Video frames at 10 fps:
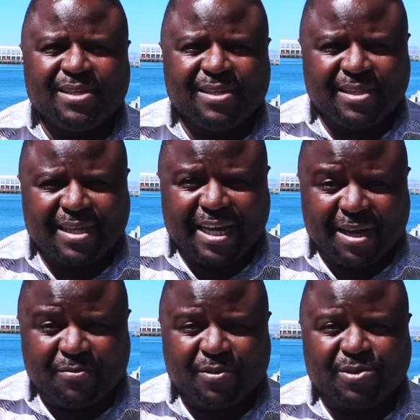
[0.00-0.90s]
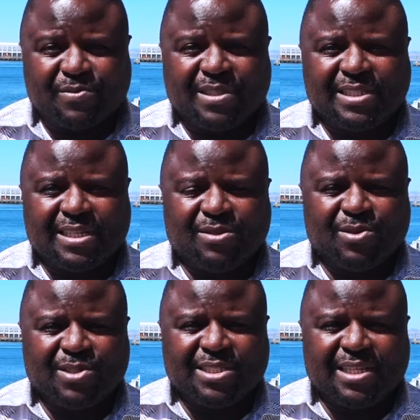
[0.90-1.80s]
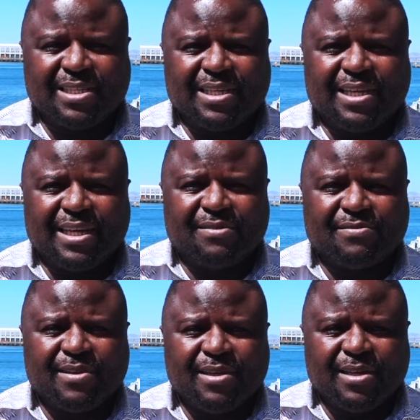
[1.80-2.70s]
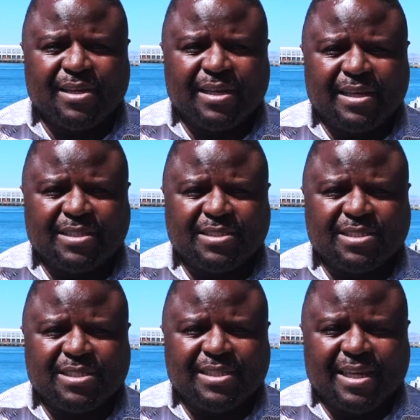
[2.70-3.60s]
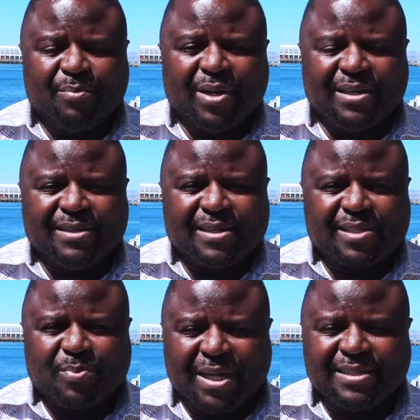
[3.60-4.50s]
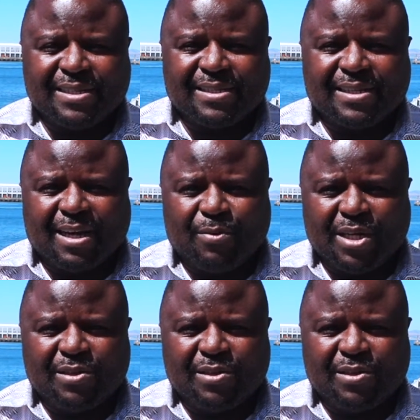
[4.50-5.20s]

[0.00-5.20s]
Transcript: in the comfort of the technology that they have, and thereby expanding our